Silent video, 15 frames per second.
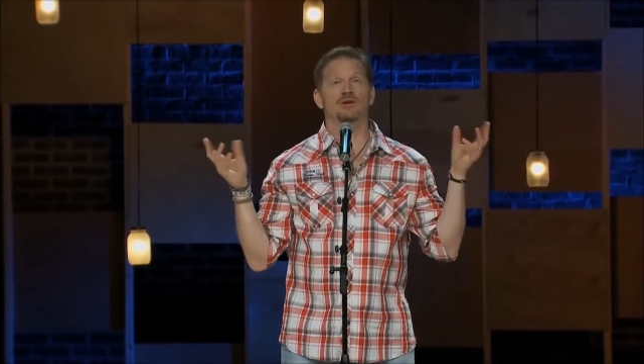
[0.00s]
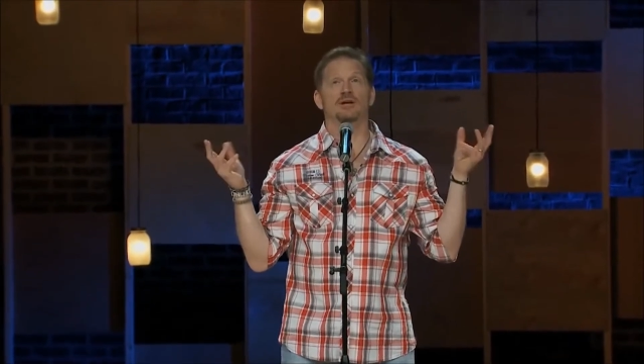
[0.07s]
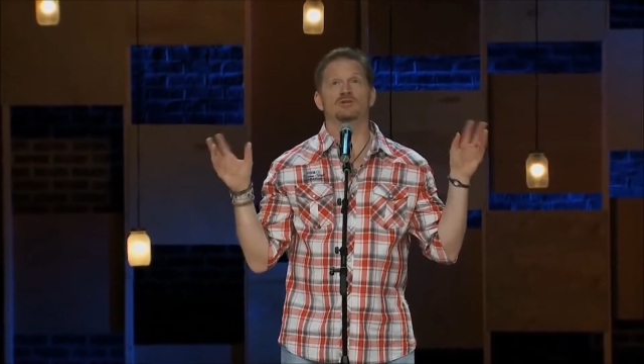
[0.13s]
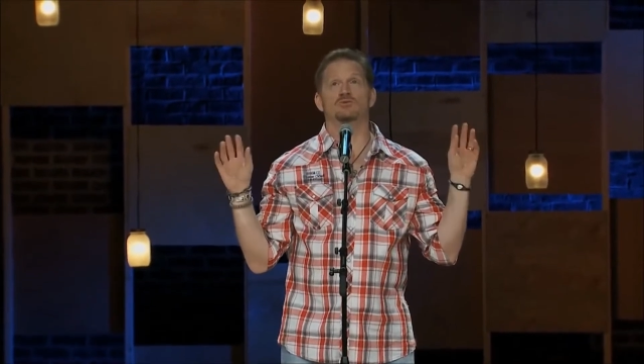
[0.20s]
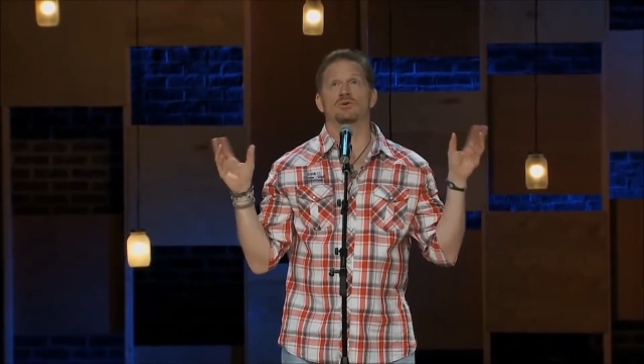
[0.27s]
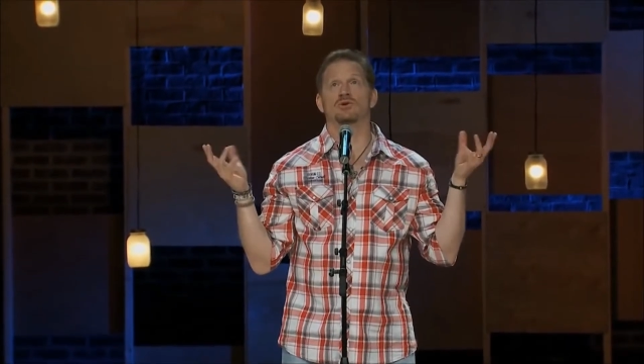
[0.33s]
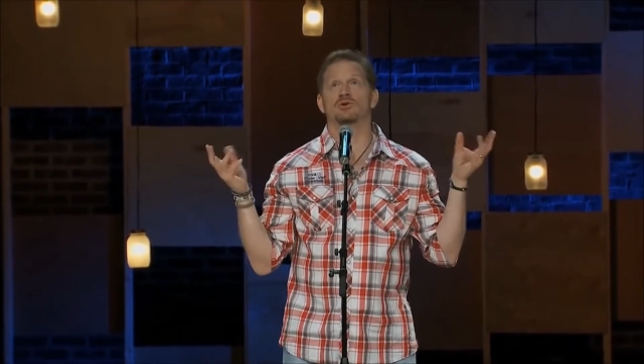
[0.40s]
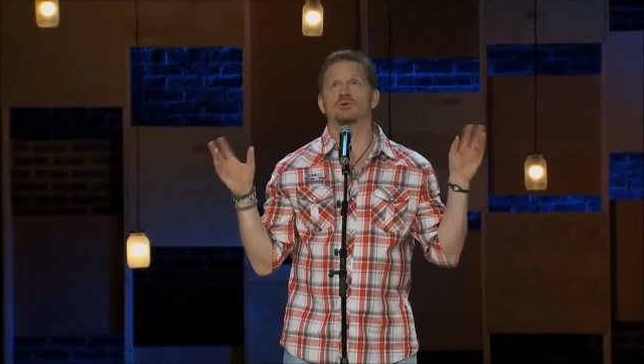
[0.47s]

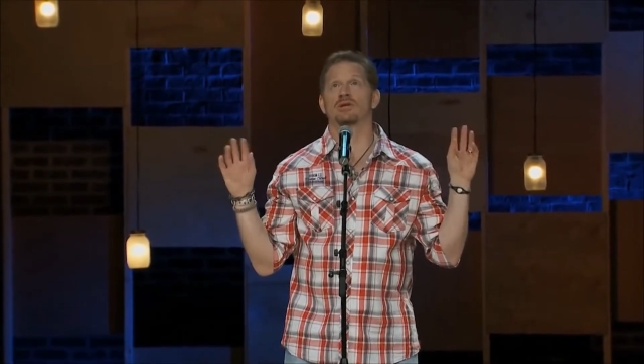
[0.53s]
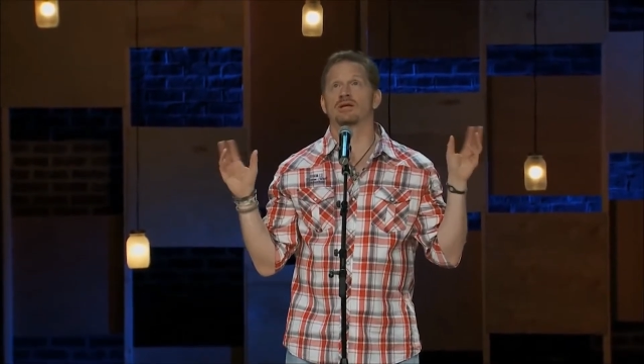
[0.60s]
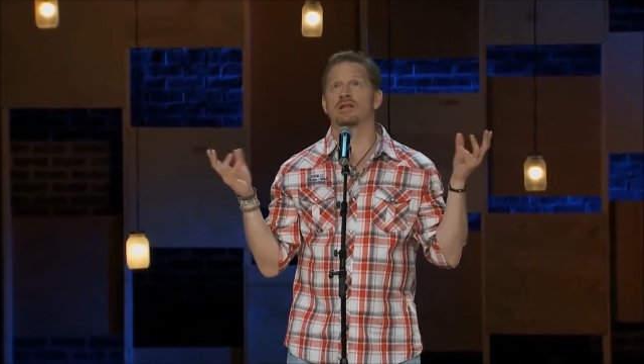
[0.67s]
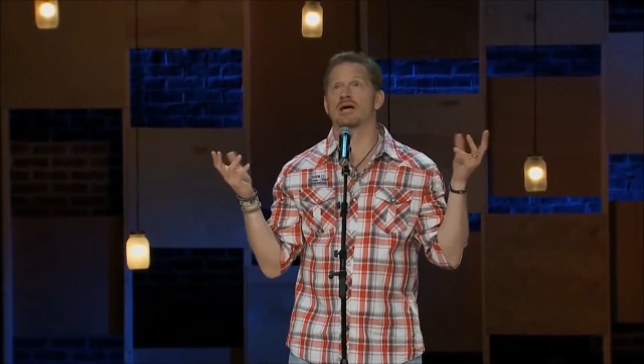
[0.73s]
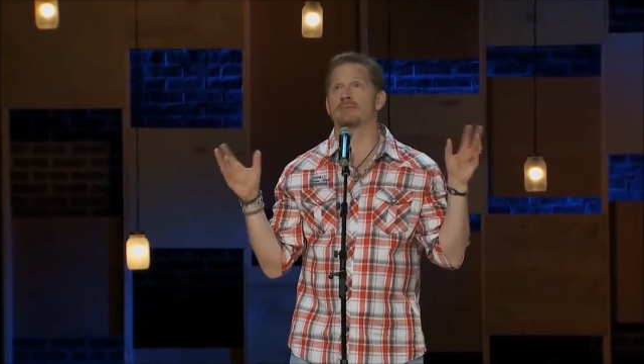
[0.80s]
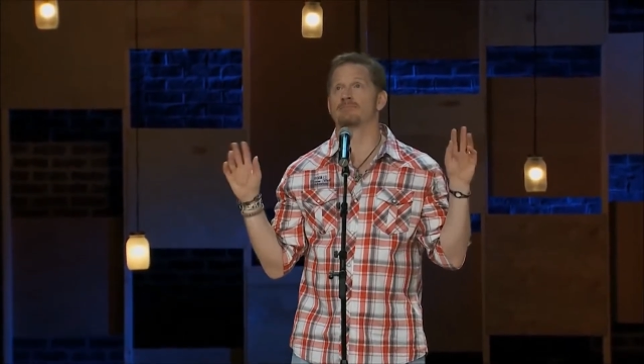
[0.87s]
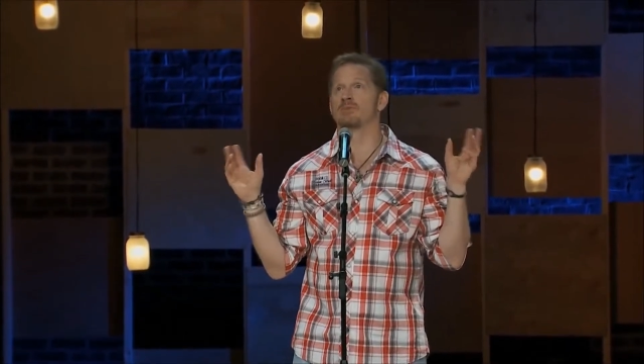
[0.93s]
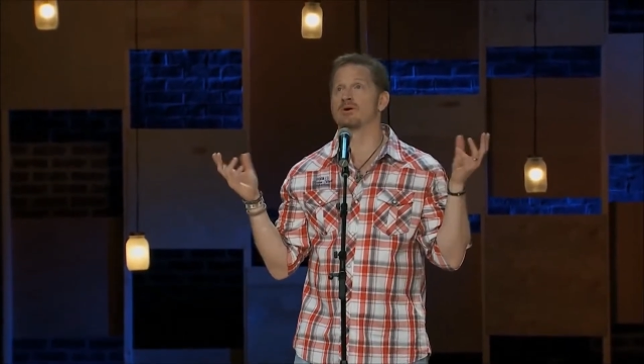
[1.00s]
next one, dueling
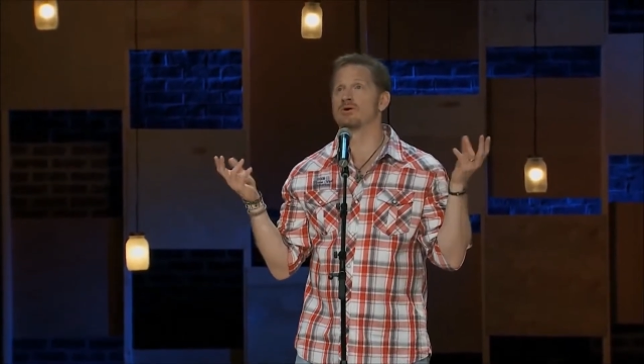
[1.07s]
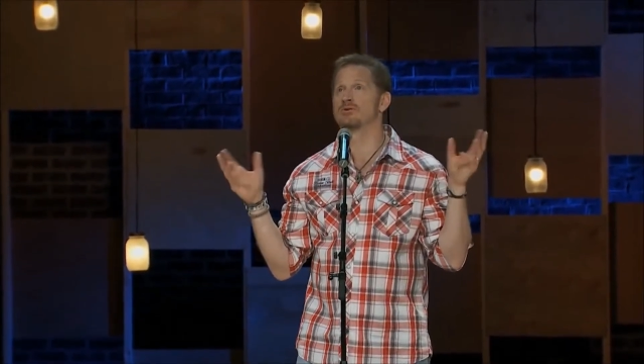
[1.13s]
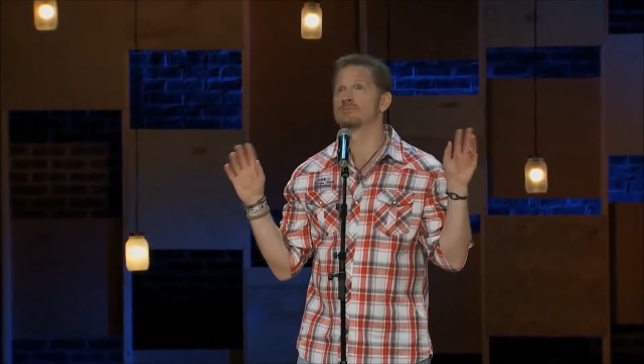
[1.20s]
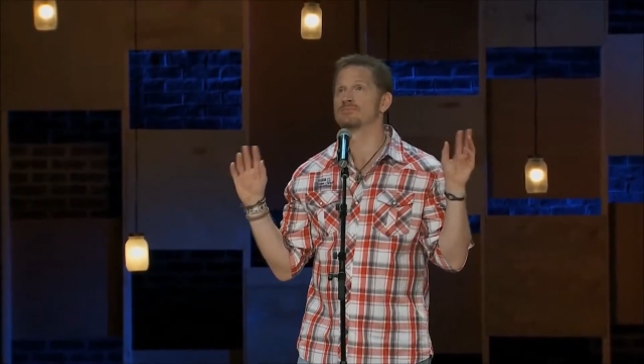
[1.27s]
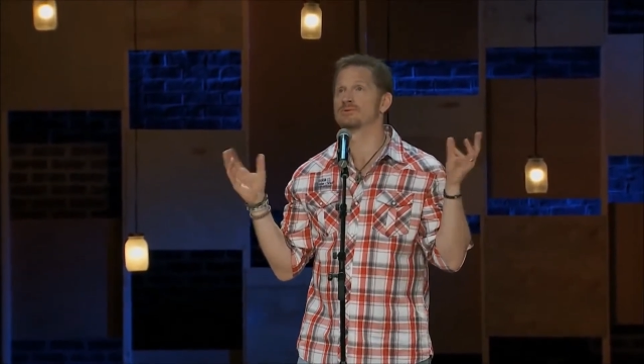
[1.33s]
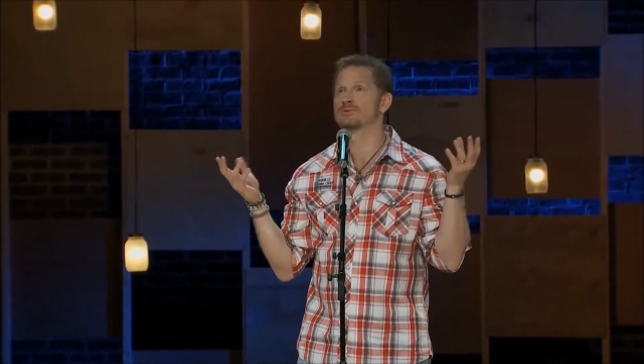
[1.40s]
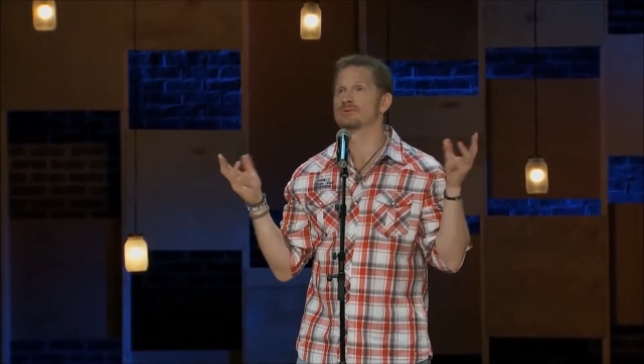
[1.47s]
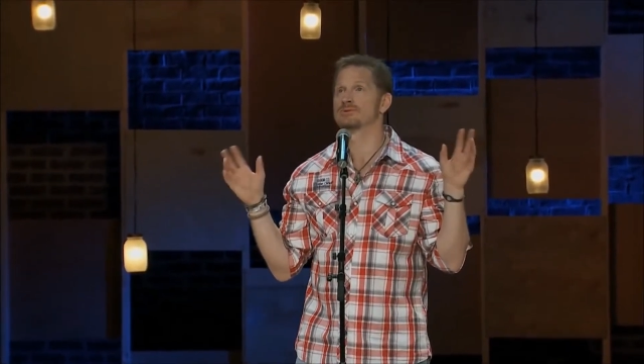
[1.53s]
light
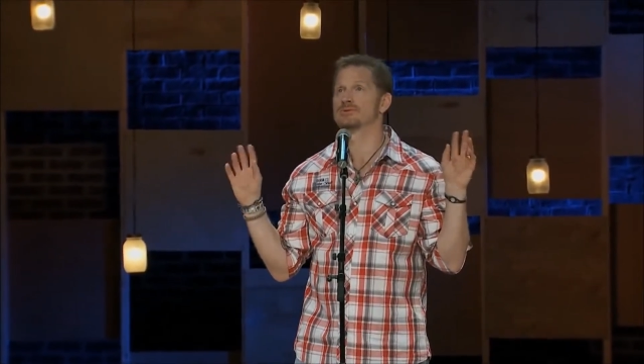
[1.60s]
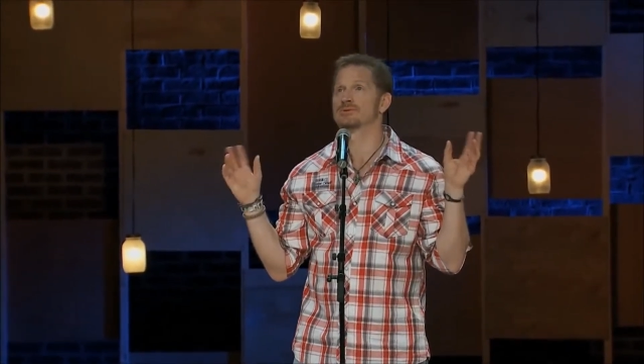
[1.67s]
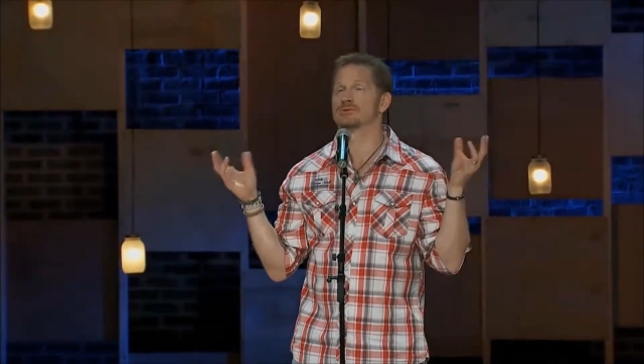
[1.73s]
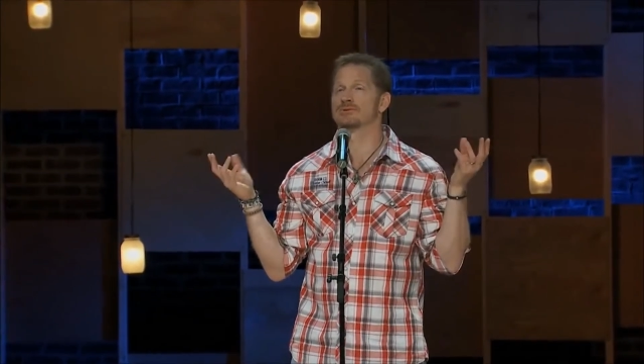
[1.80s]
bulbs.